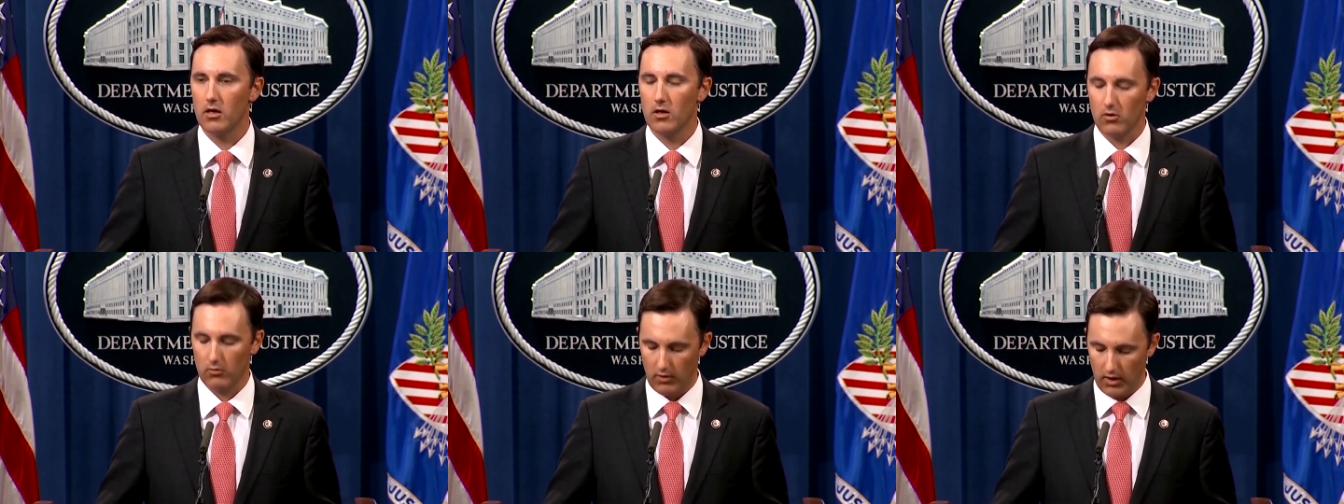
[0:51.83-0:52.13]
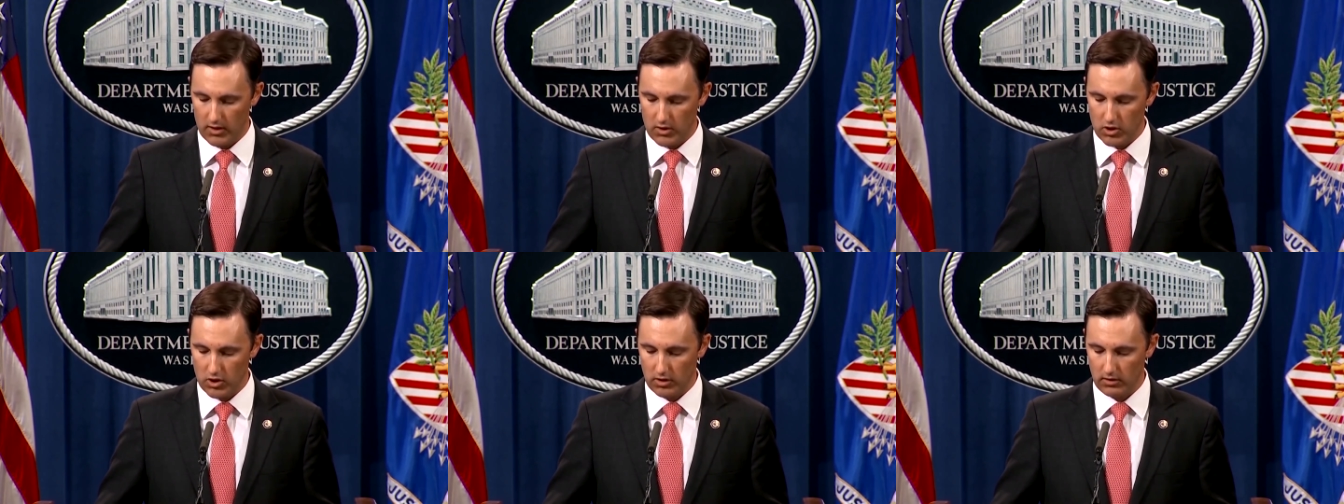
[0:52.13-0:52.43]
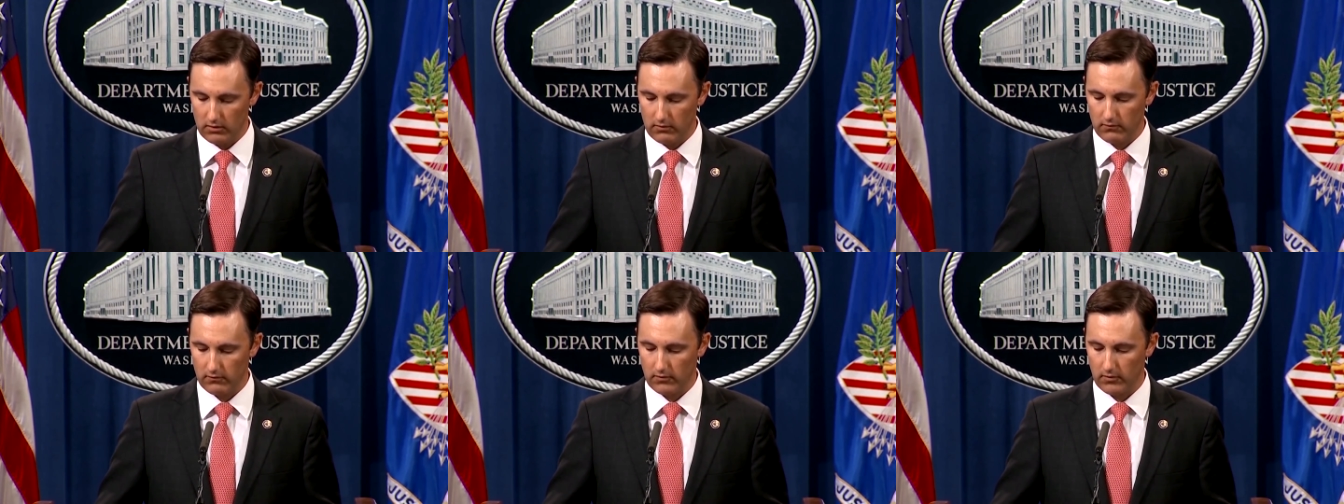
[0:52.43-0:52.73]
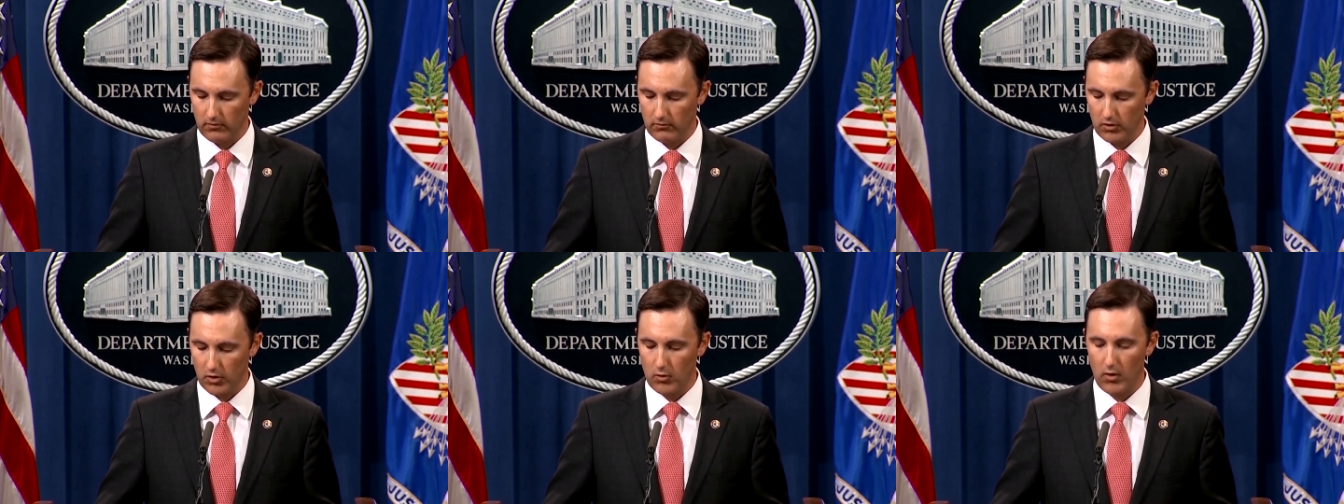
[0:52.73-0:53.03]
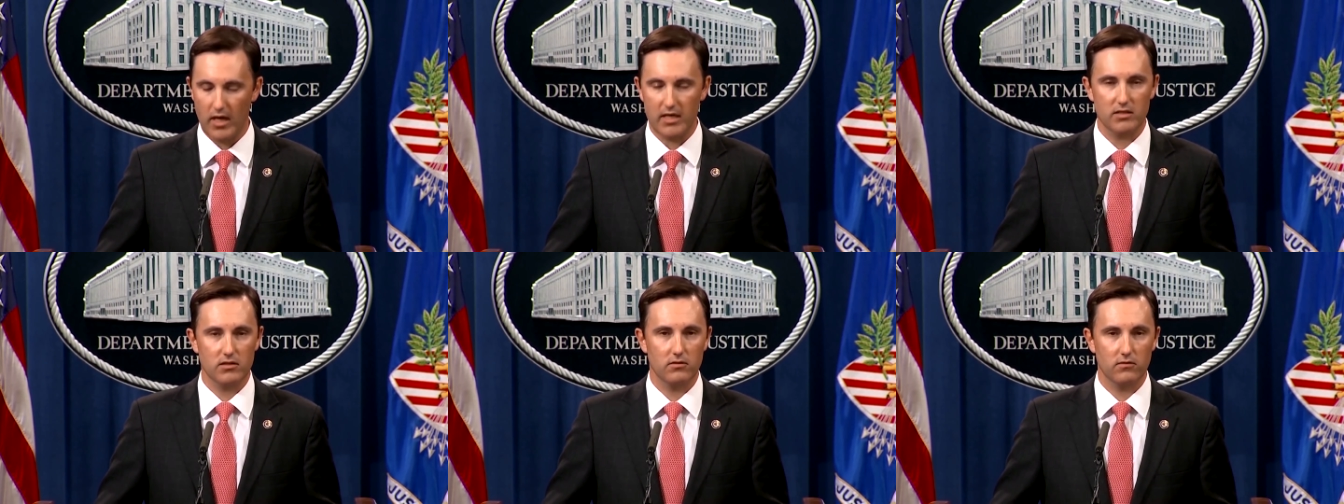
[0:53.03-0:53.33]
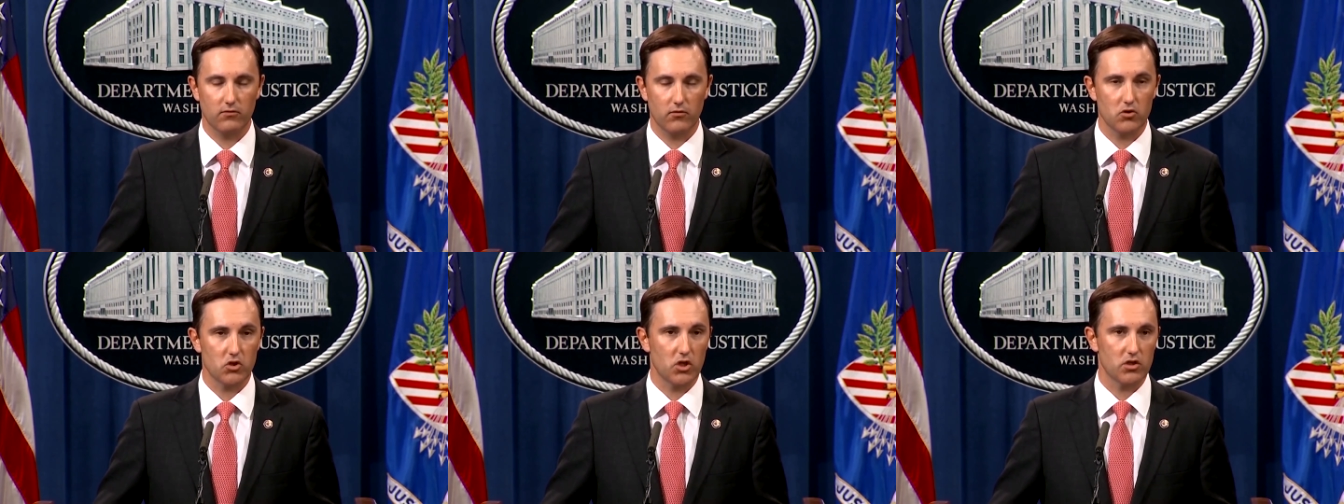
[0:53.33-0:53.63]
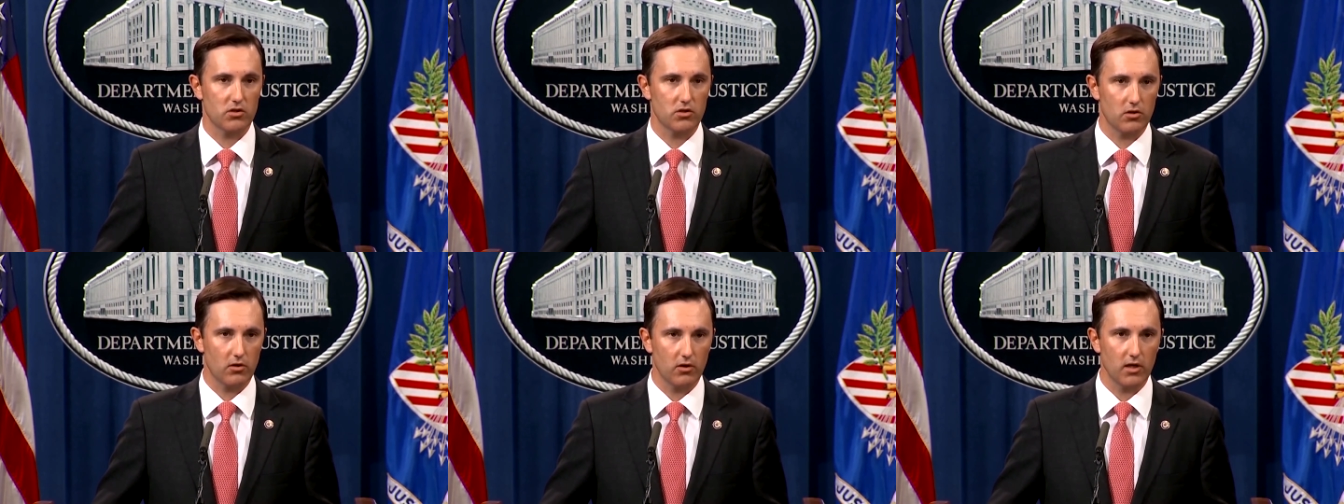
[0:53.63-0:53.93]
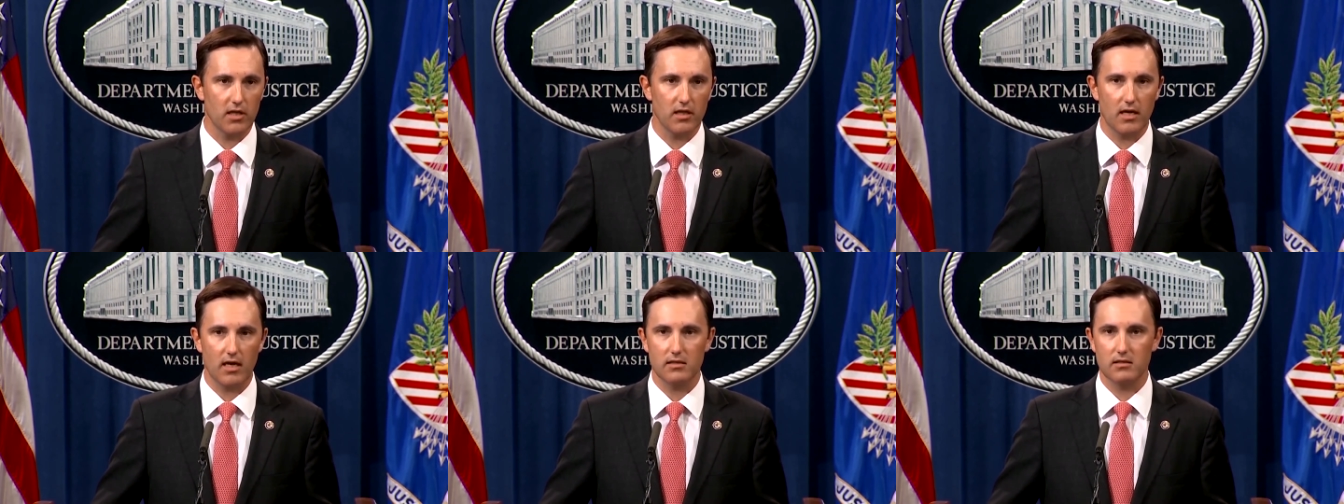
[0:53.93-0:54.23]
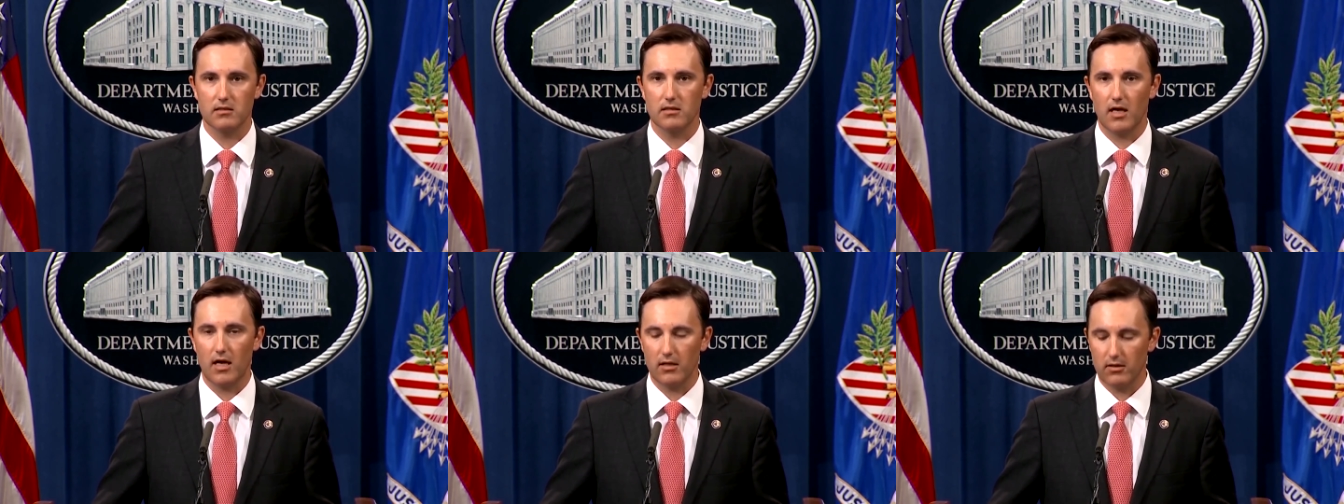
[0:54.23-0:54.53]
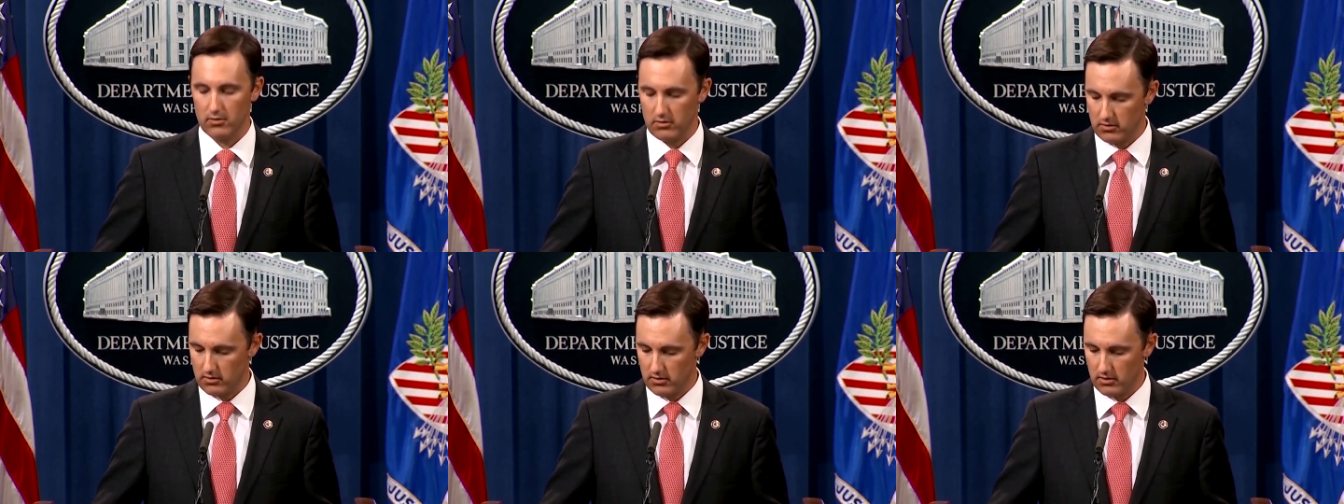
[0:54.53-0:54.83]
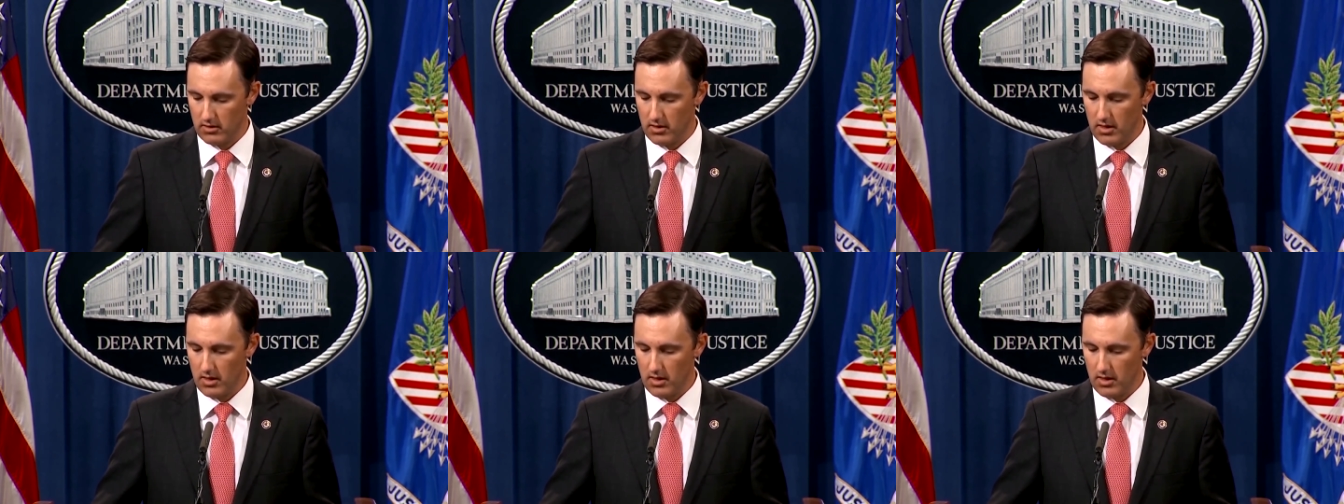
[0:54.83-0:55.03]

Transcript: ranging from requests for just thirty thousand dollars